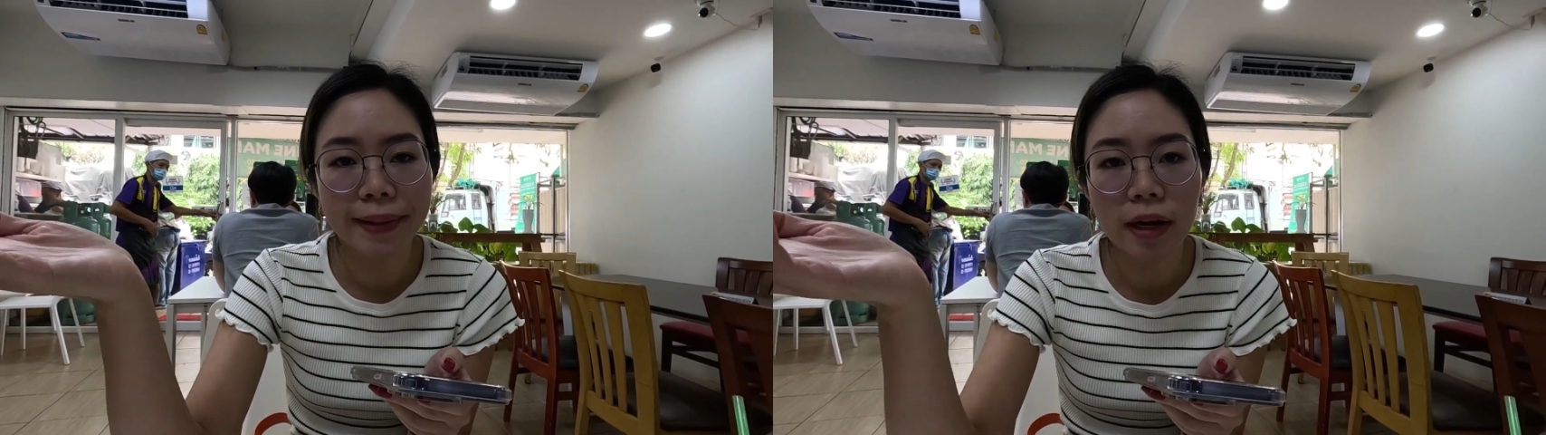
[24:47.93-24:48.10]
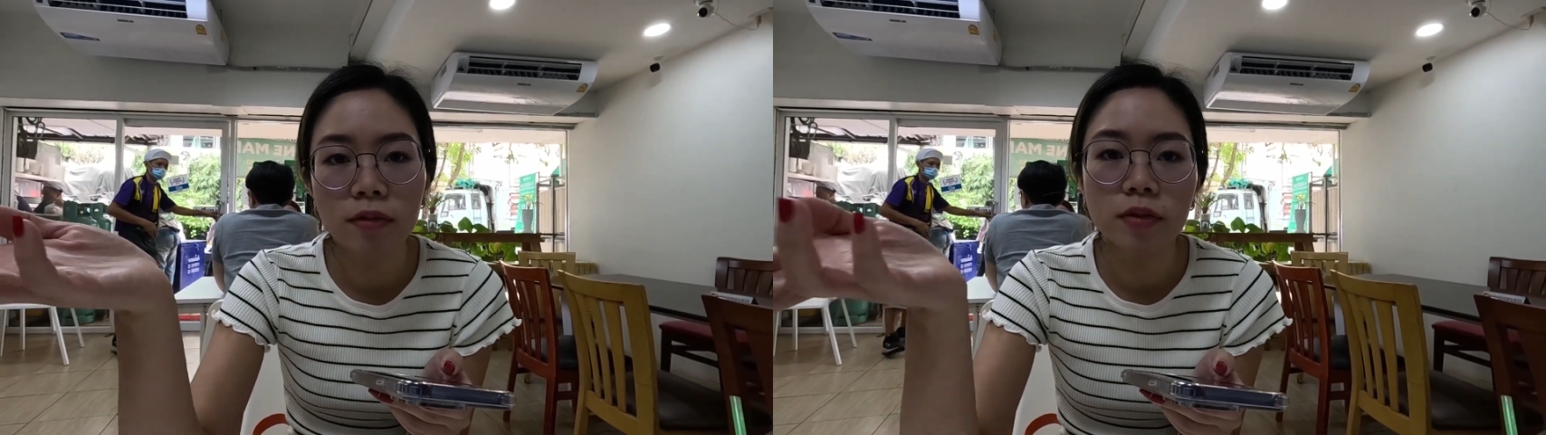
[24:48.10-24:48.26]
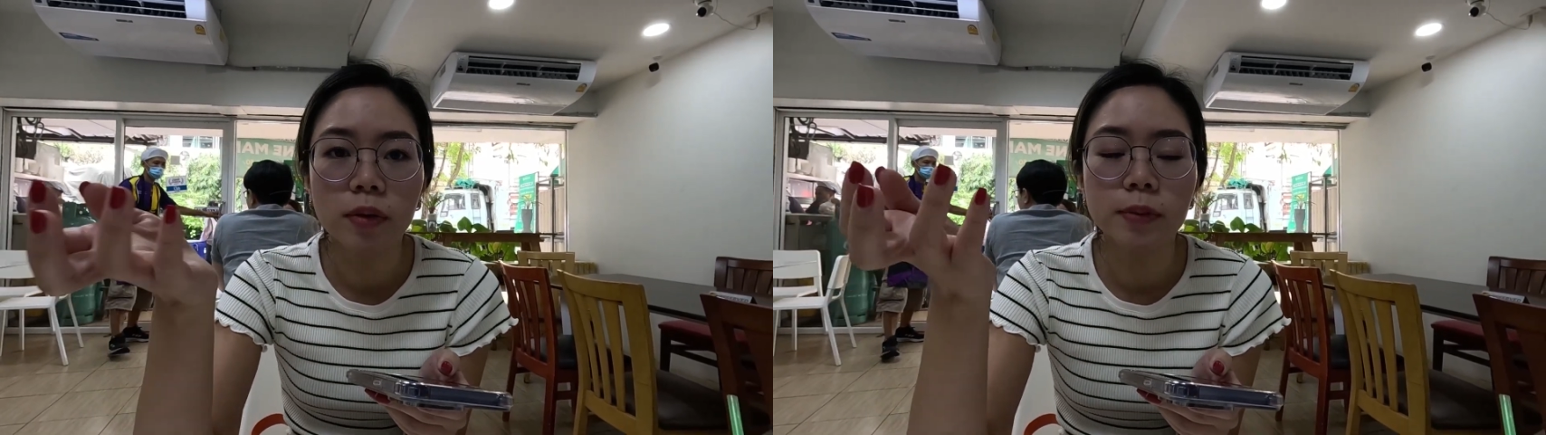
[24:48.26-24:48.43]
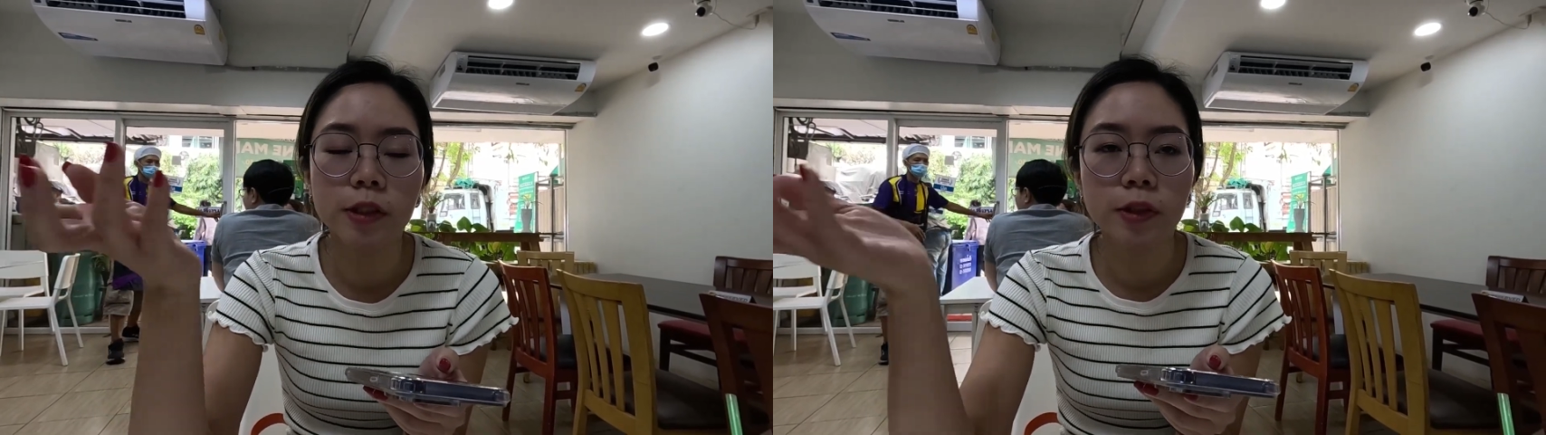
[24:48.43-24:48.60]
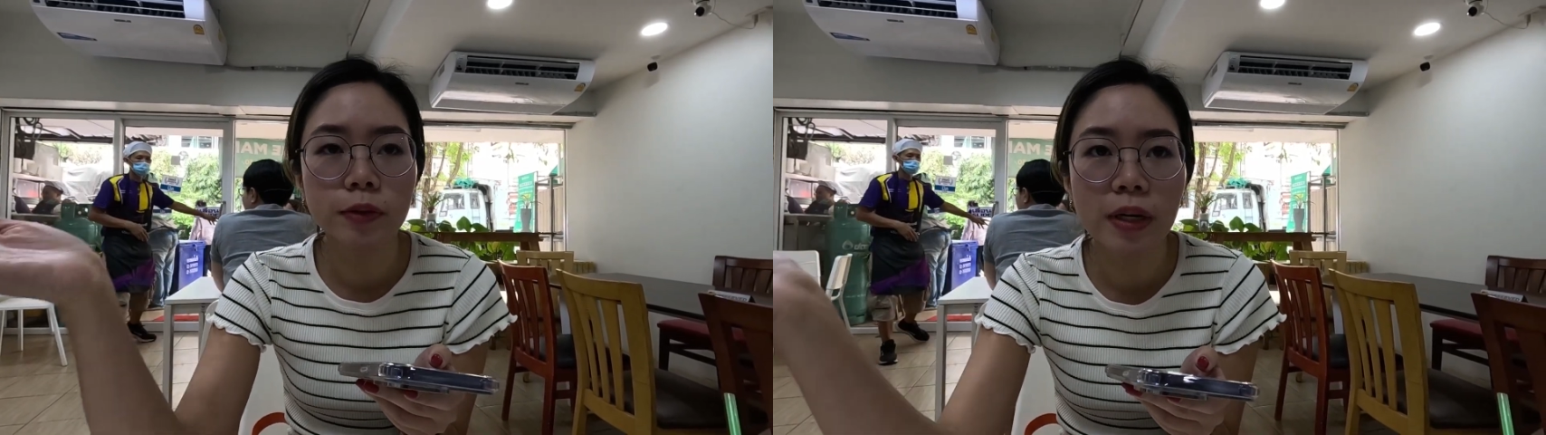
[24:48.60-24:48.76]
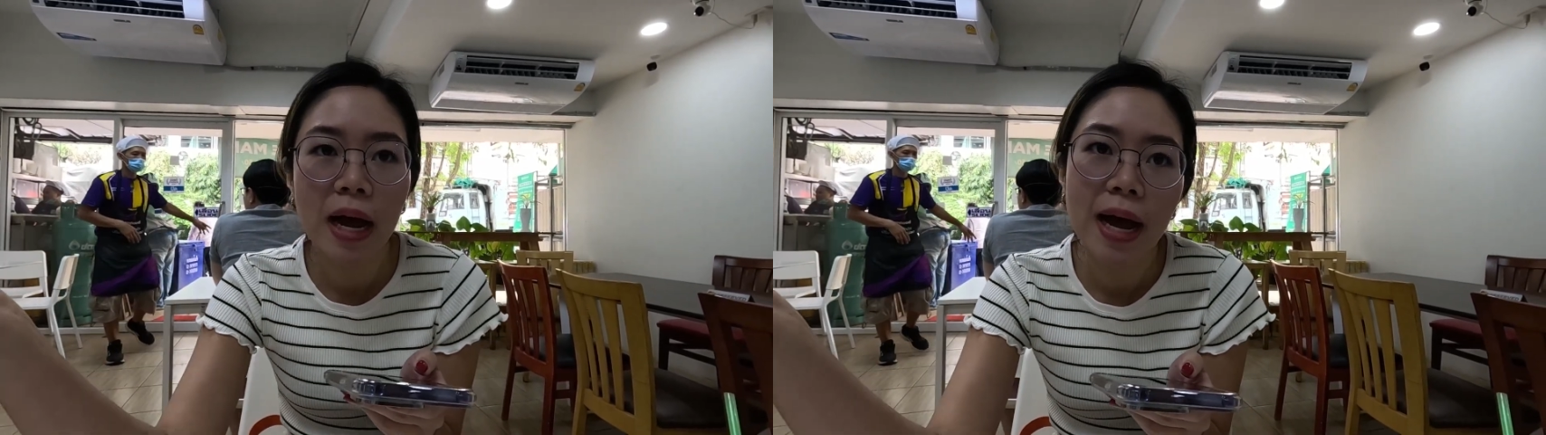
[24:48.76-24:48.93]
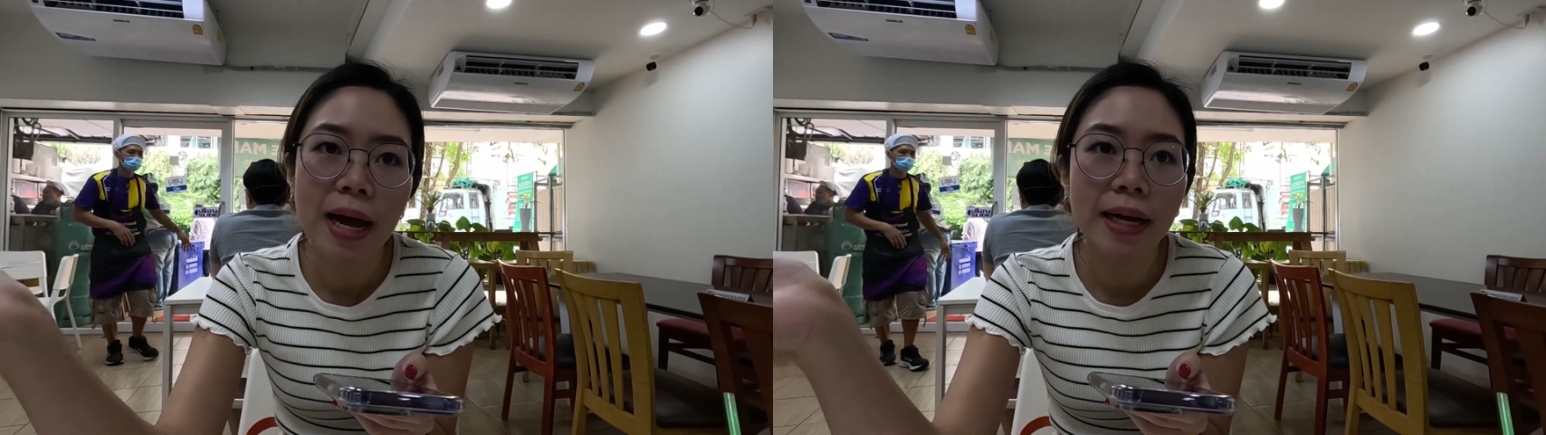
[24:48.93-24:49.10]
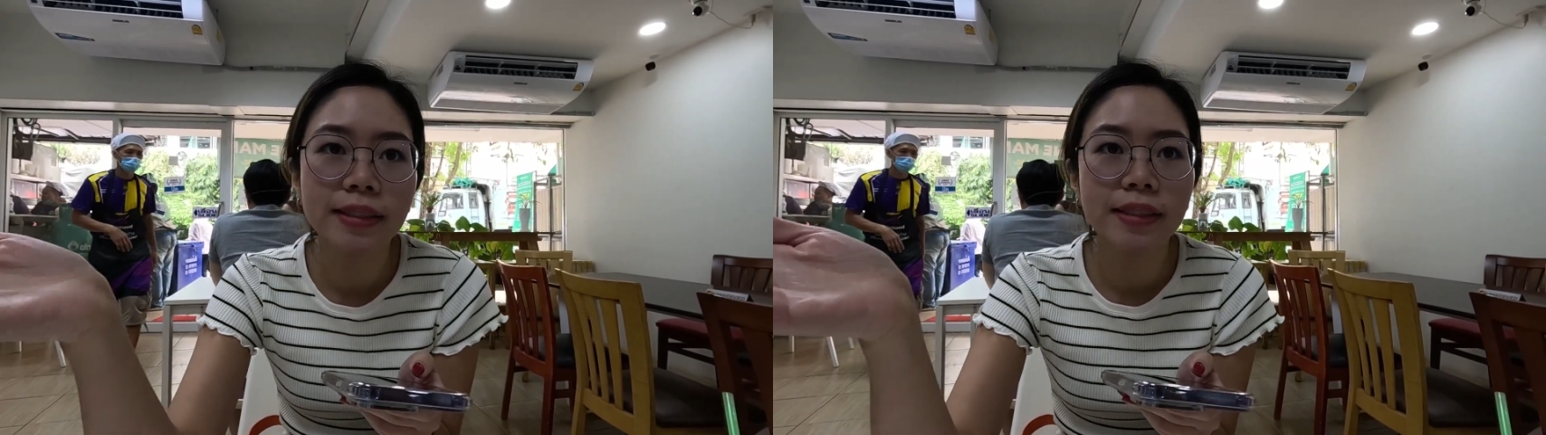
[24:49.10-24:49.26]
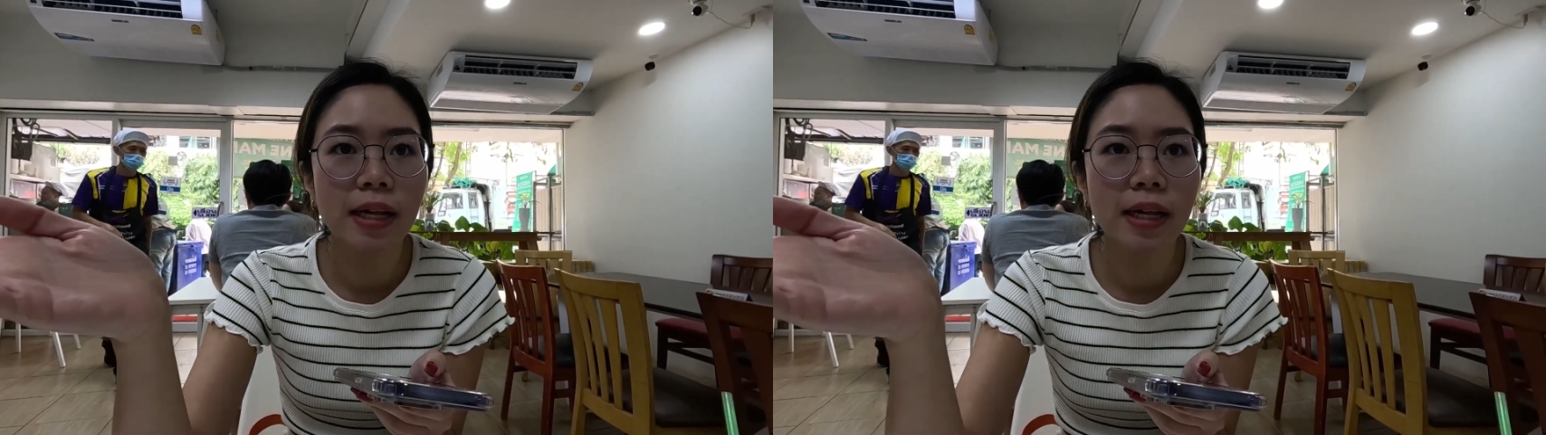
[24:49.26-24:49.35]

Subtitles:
come from Surat,